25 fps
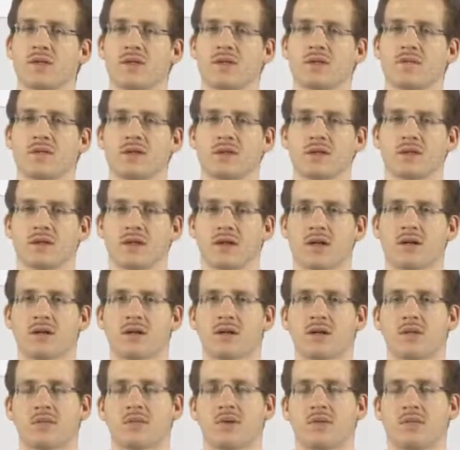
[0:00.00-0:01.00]
if a
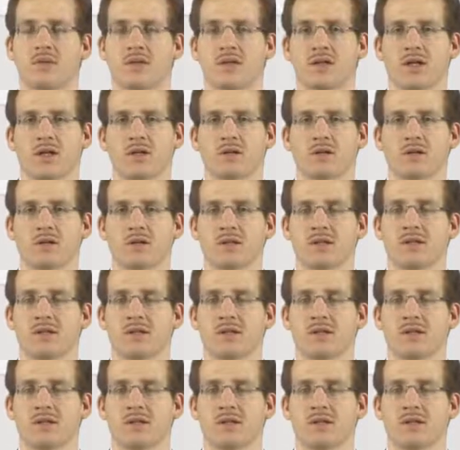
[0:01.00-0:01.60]
channel implementation,